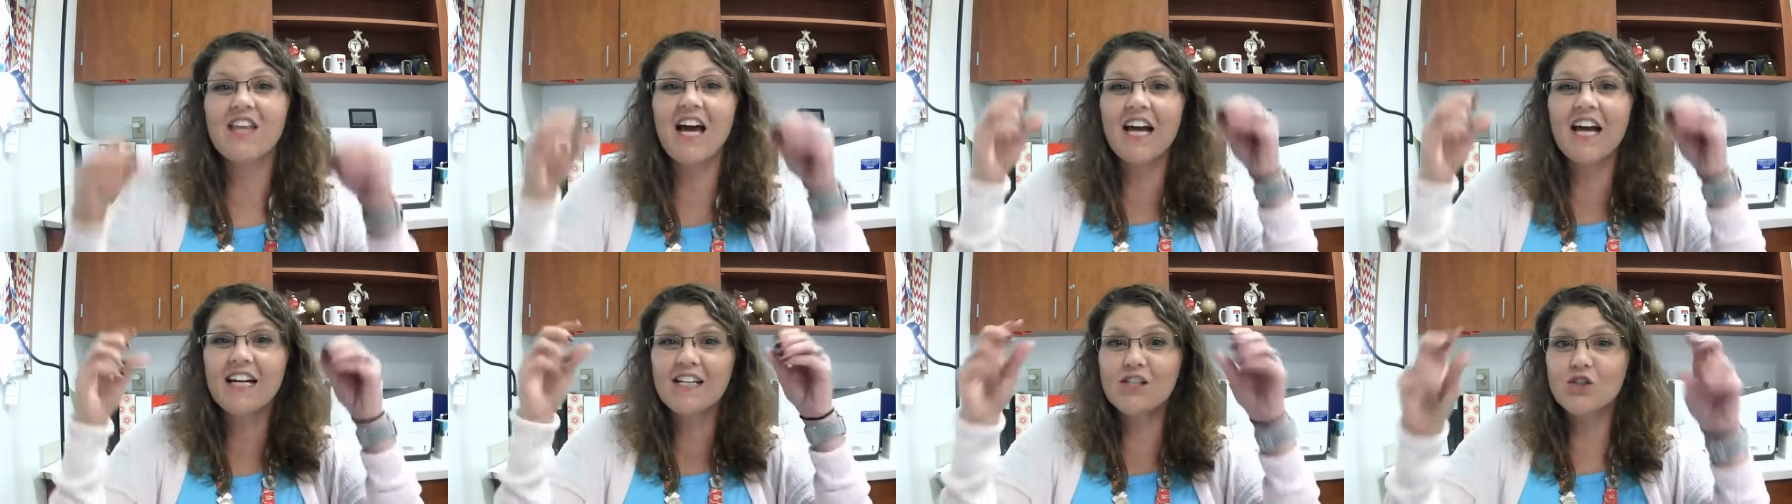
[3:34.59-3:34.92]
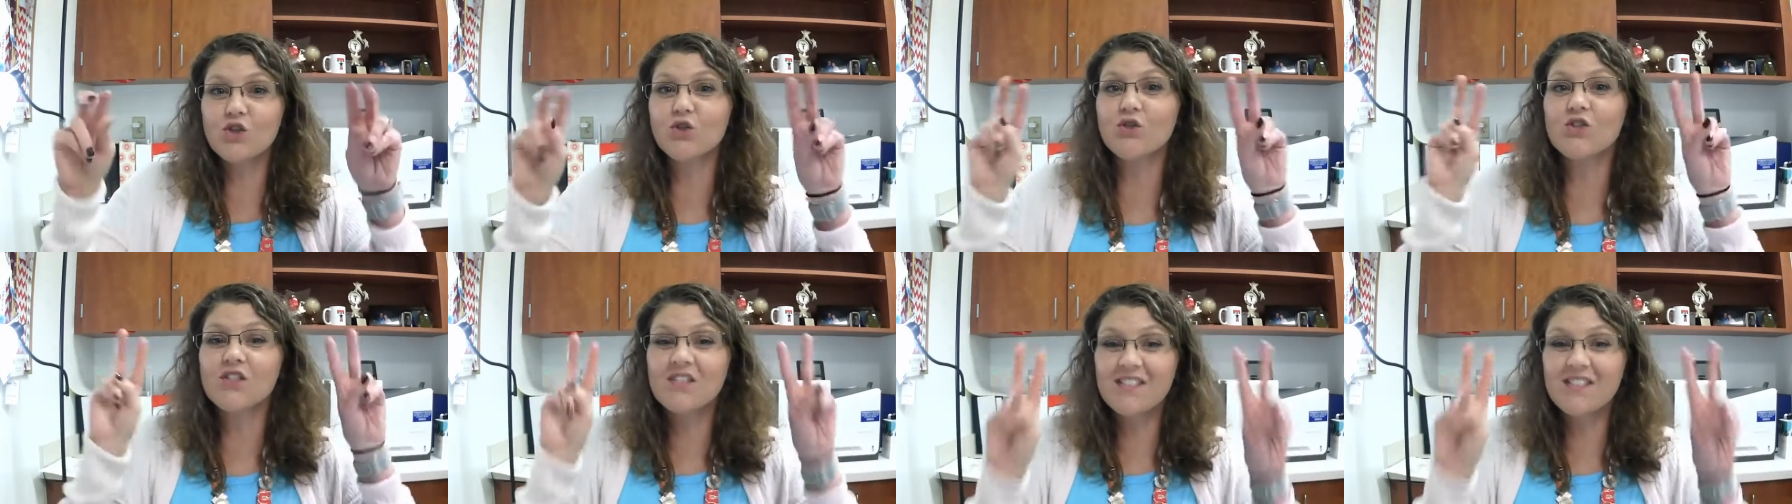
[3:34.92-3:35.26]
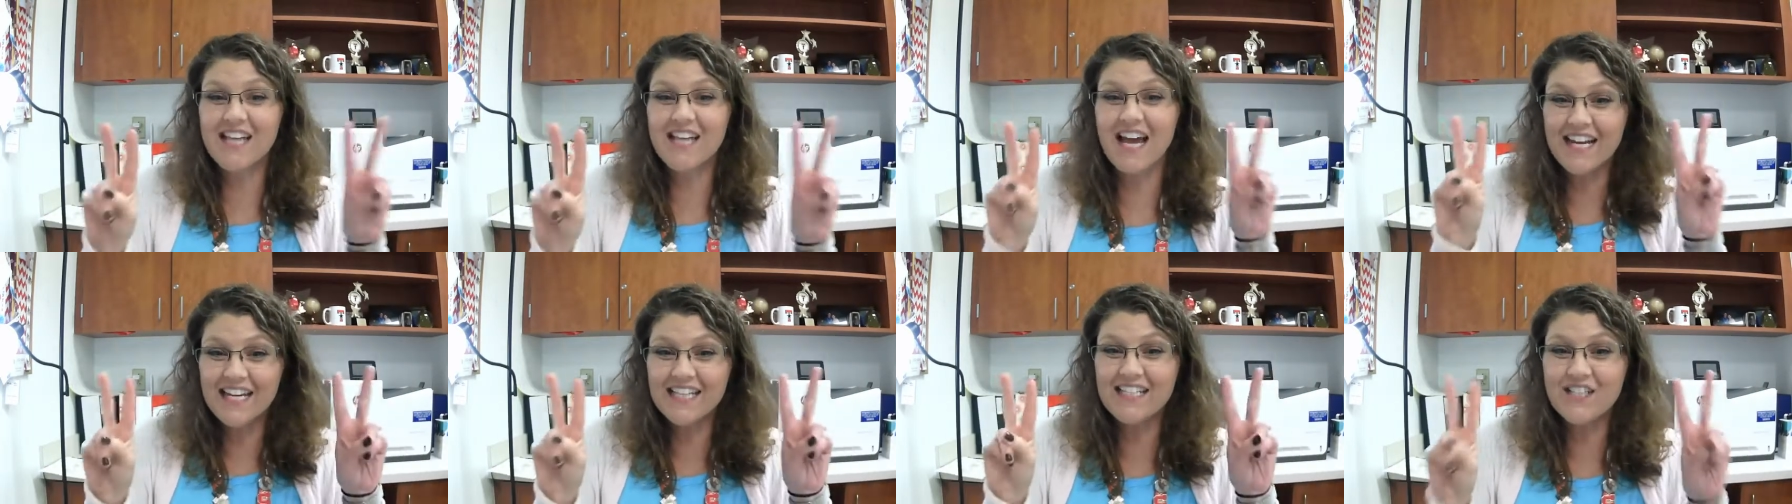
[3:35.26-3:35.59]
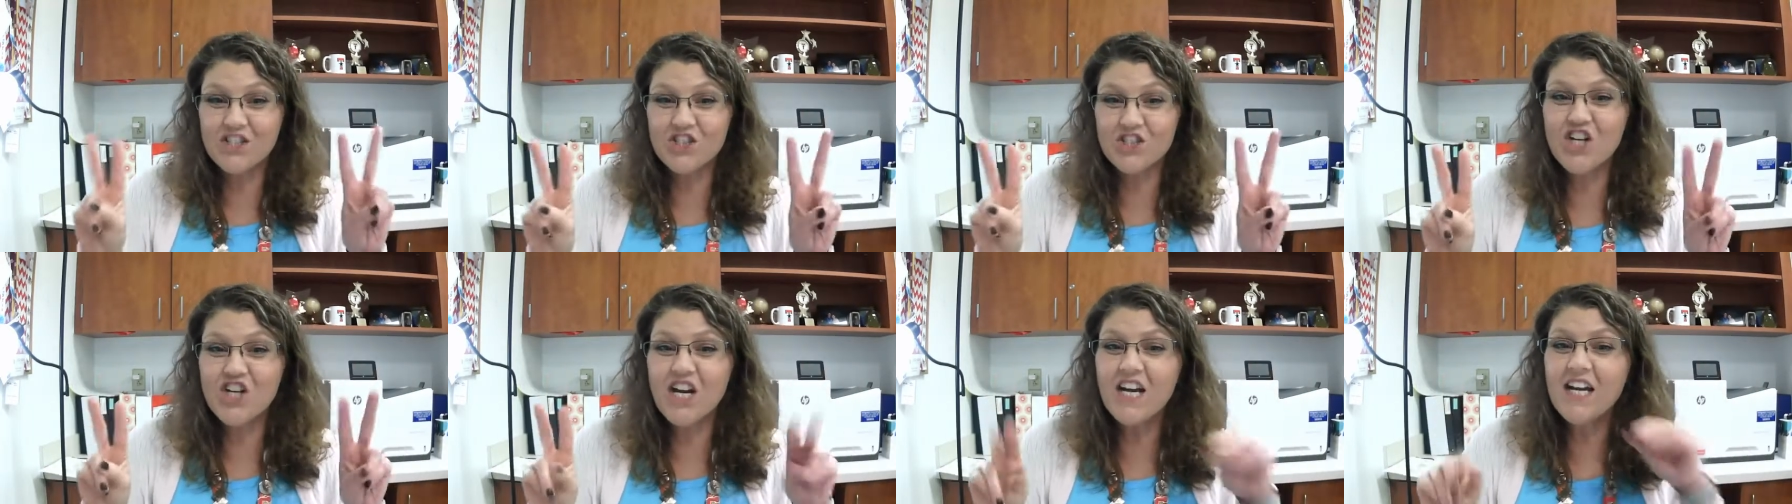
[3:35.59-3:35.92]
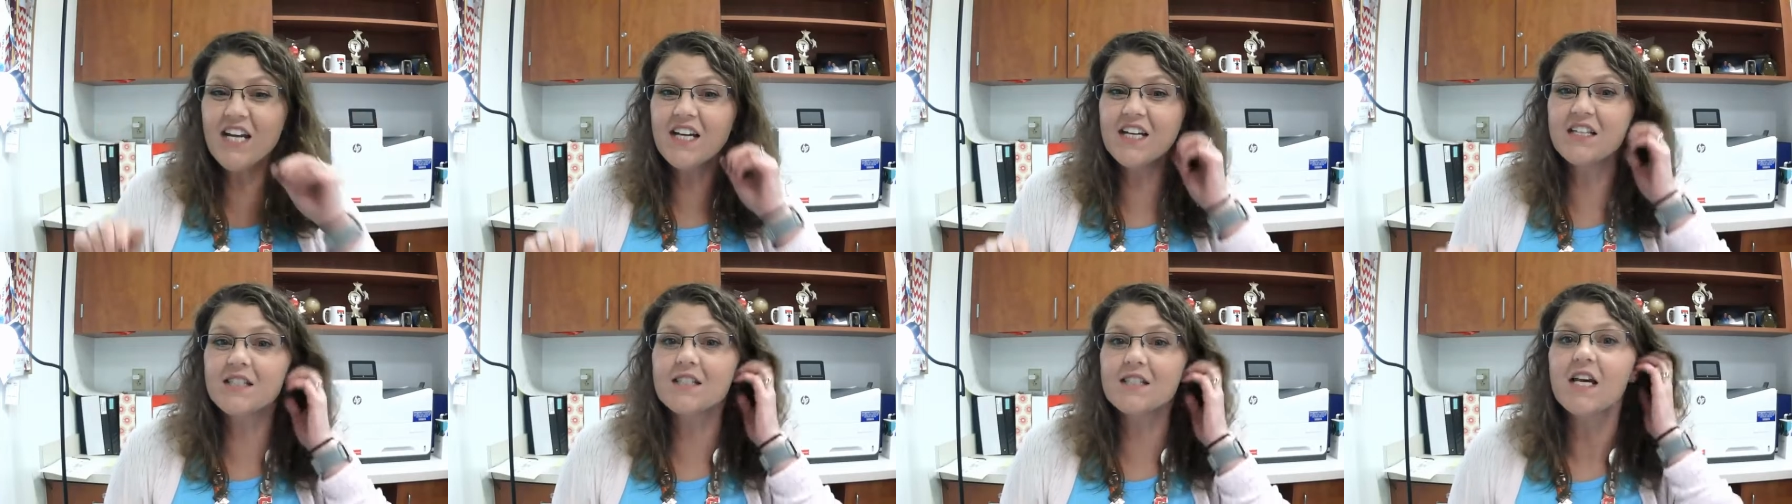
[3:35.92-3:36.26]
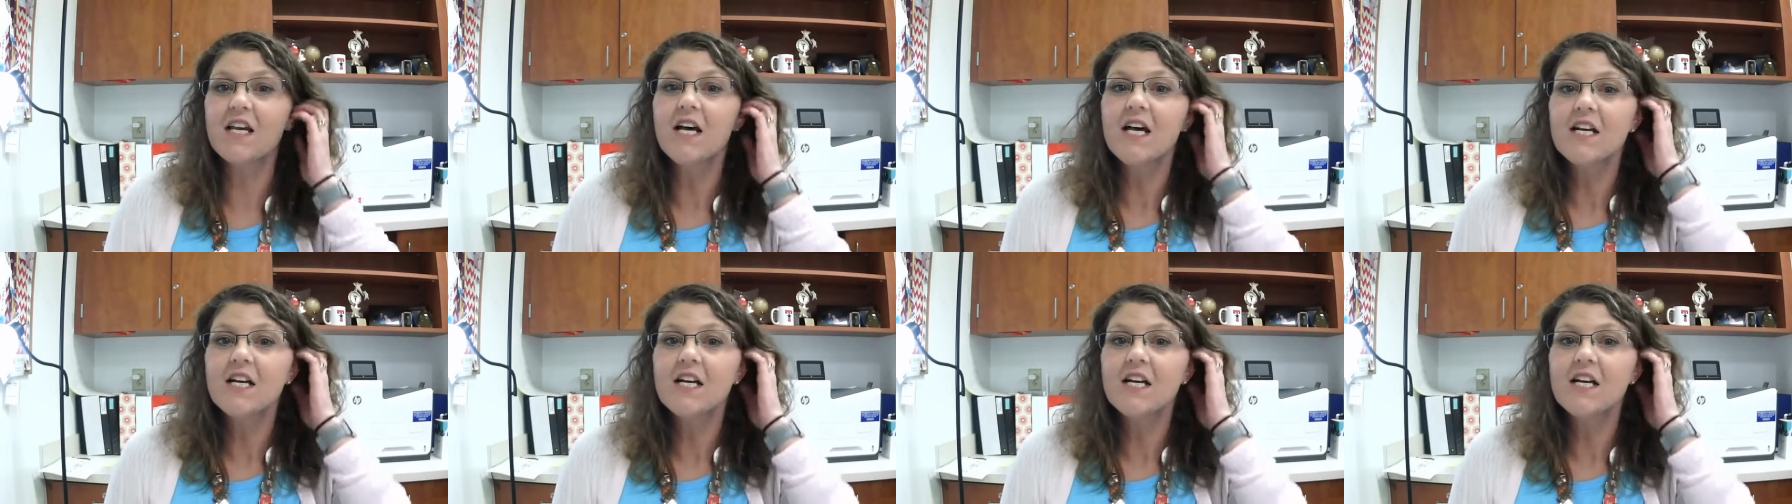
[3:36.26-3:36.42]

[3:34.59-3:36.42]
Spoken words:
That is your second chance